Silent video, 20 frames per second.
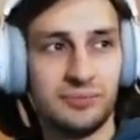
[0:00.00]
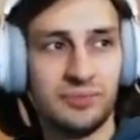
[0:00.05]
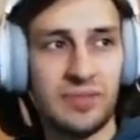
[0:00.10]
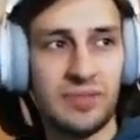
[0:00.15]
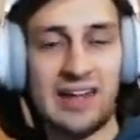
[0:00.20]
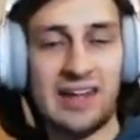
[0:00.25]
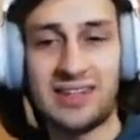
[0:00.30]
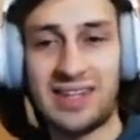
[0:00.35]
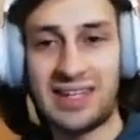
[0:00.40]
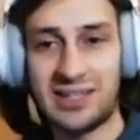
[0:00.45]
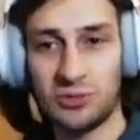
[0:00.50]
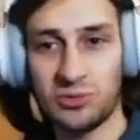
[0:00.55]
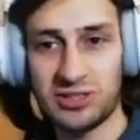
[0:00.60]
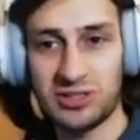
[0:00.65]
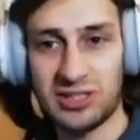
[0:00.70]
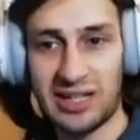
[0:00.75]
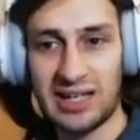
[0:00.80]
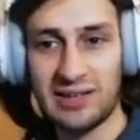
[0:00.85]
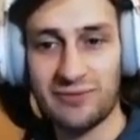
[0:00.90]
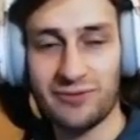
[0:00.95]
And this
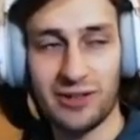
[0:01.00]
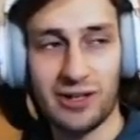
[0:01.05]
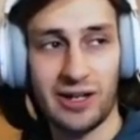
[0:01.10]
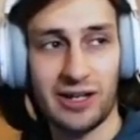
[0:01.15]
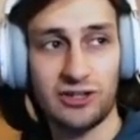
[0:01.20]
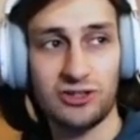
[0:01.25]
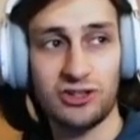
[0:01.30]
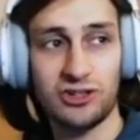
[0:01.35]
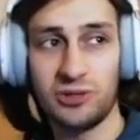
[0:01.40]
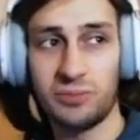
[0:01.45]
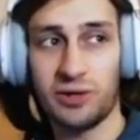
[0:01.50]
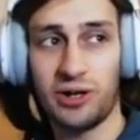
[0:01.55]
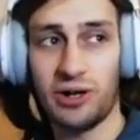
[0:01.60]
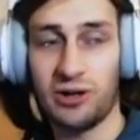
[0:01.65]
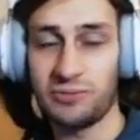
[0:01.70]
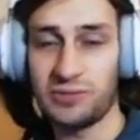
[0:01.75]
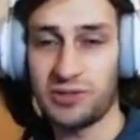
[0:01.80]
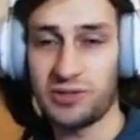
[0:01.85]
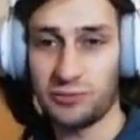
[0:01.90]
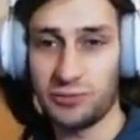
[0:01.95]
wasn't even, like, super
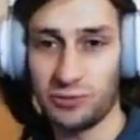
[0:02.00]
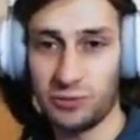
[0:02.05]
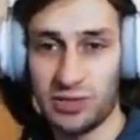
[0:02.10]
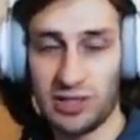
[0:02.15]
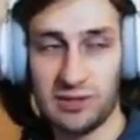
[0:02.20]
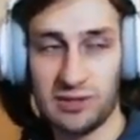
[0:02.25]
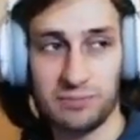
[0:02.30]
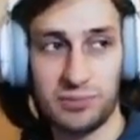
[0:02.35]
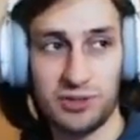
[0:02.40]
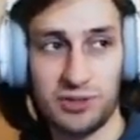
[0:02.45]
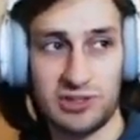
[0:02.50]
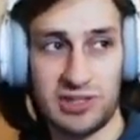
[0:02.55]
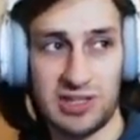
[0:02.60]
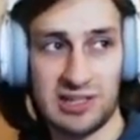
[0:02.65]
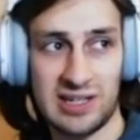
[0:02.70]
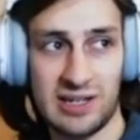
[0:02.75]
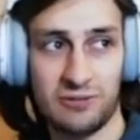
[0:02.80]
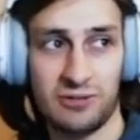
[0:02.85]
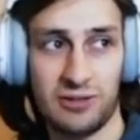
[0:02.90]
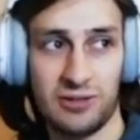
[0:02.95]
optimal. You can push this
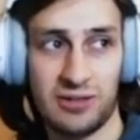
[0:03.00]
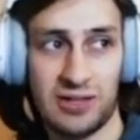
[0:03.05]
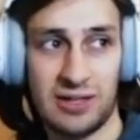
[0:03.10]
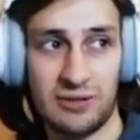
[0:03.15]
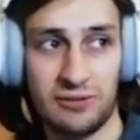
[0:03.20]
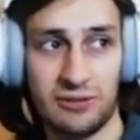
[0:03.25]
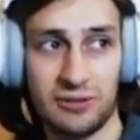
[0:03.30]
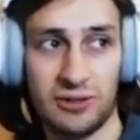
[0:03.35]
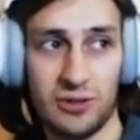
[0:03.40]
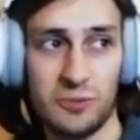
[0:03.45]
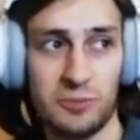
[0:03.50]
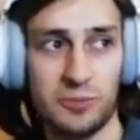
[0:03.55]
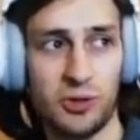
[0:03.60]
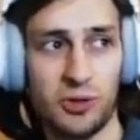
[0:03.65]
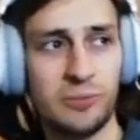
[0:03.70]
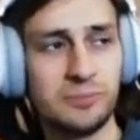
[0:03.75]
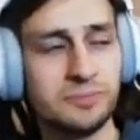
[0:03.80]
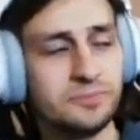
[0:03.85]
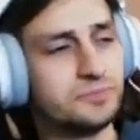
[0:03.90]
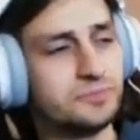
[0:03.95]
down a lot more.